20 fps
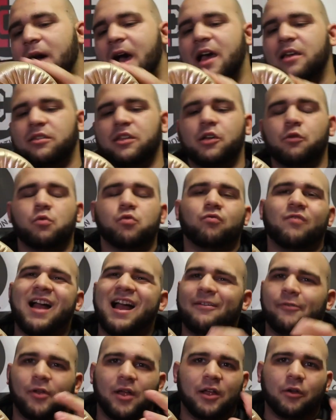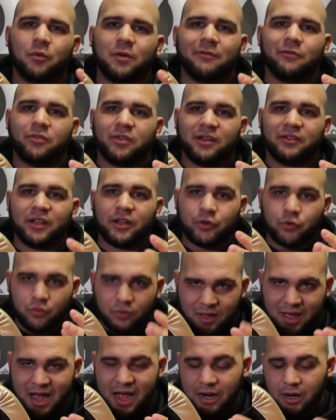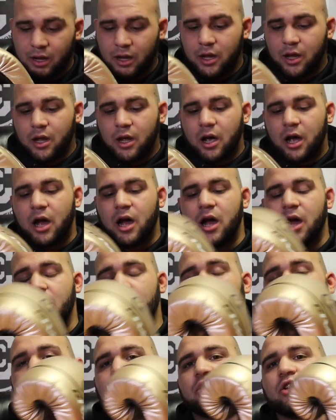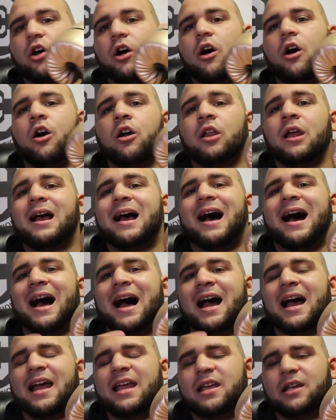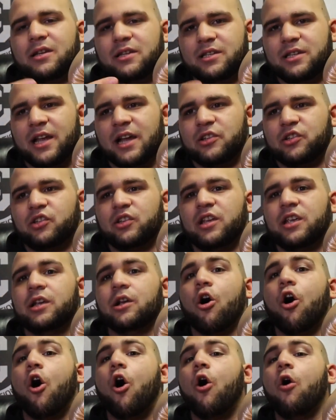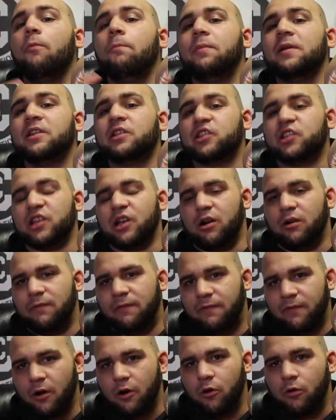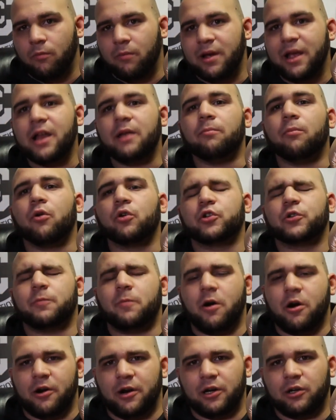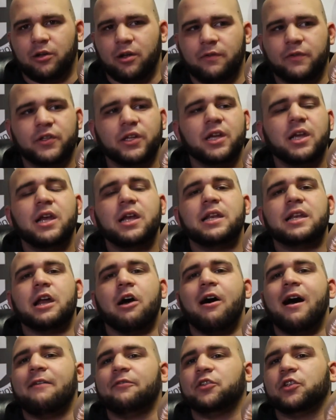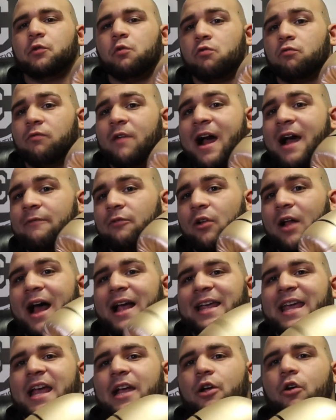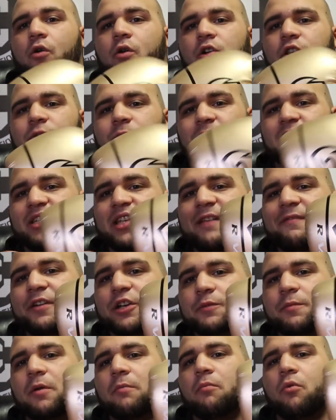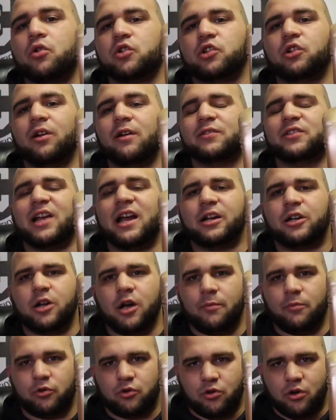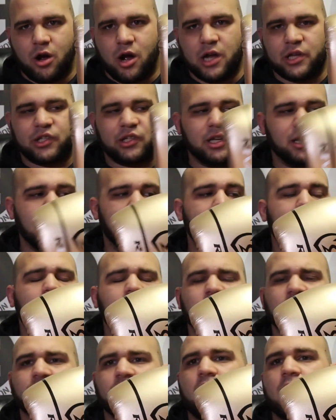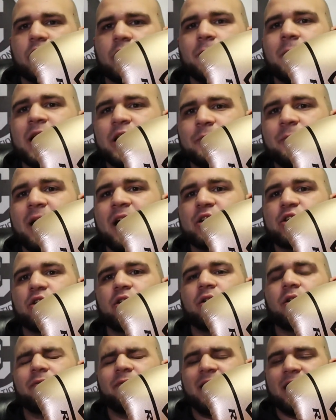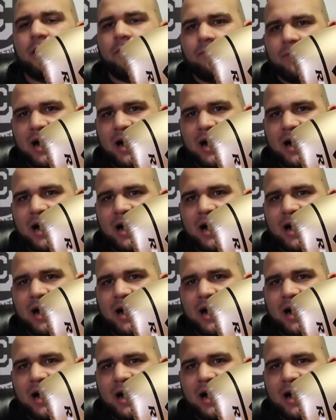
but I think with Rival, I don't even think they do that. It's all high density open cell foam in most sparring gloves. Now, obviously with Rival, I can't go on specifics, but most gloves that I come across, and I also talked to my sponsor, Phantom